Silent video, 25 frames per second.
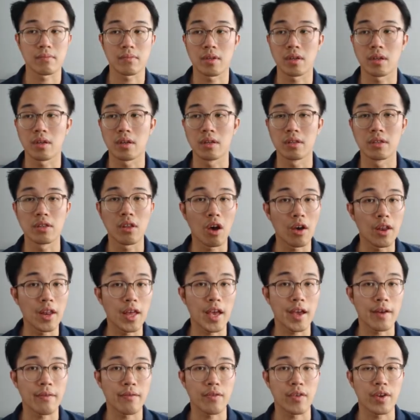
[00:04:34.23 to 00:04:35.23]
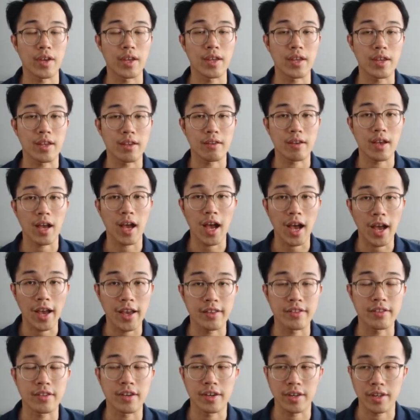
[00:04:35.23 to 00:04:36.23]
Not every high
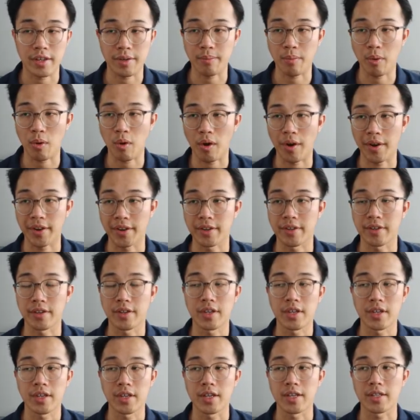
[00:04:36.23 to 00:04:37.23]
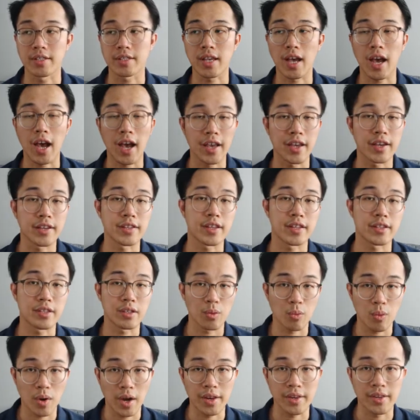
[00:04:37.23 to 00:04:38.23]
turning point is higher than the
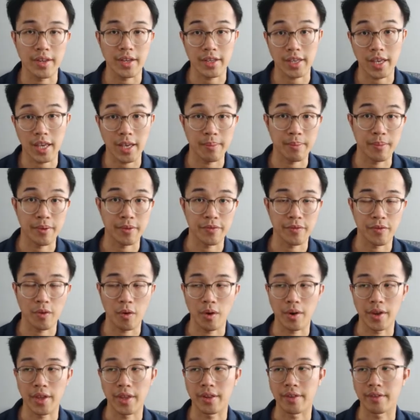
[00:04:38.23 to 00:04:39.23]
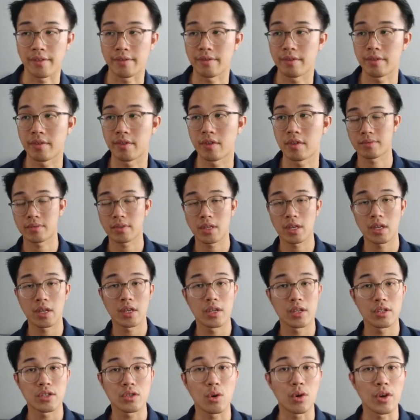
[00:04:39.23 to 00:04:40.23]
one that came before it.
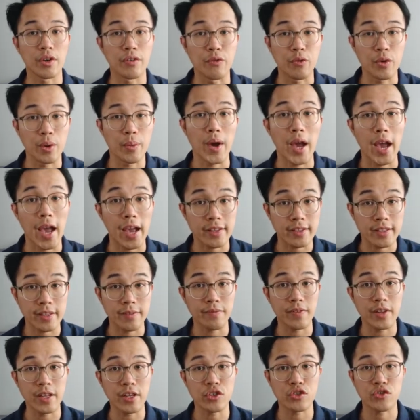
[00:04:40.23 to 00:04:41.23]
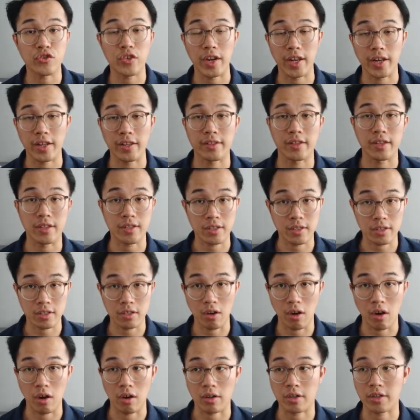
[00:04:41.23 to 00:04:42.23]
So if we were actively trading this
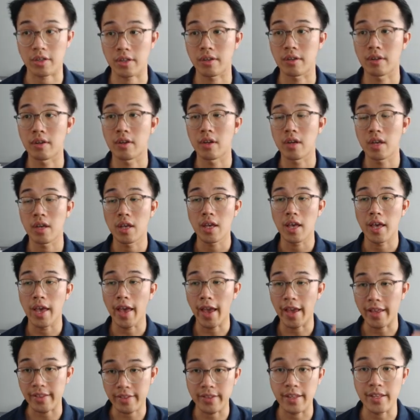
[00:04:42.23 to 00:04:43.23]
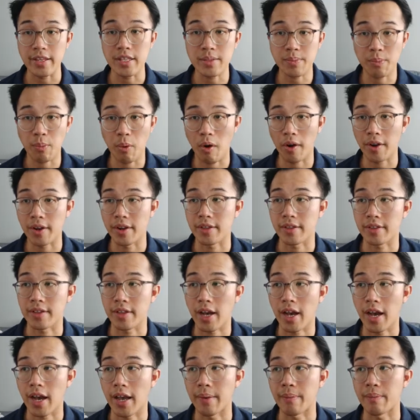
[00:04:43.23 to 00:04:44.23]
stock, at this point in
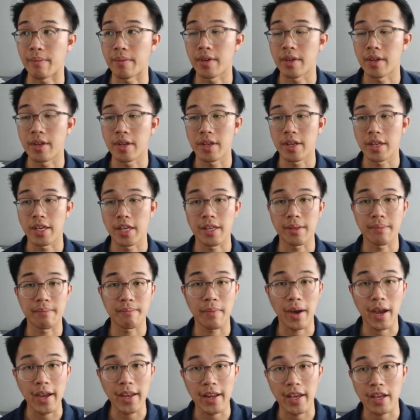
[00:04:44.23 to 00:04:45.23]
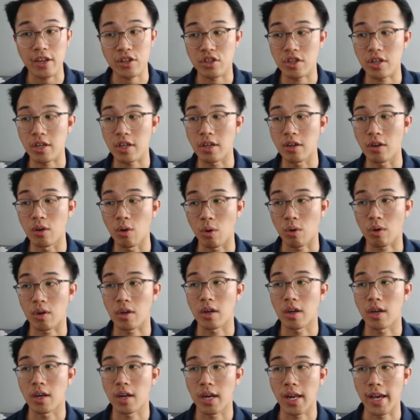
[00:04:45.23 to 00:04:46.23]
time, it might actually look
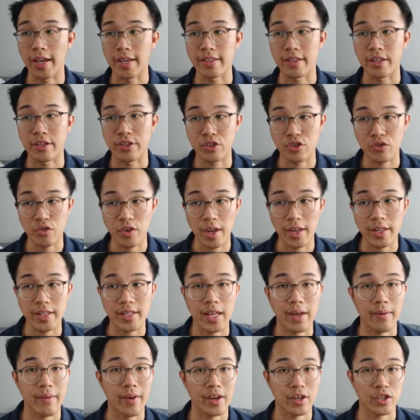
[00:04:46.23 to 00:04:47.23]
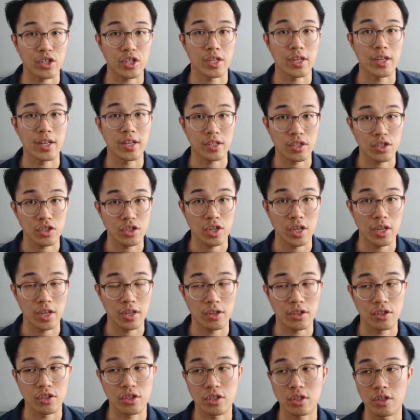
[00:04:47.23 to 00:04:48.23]
like the trend direction has changed.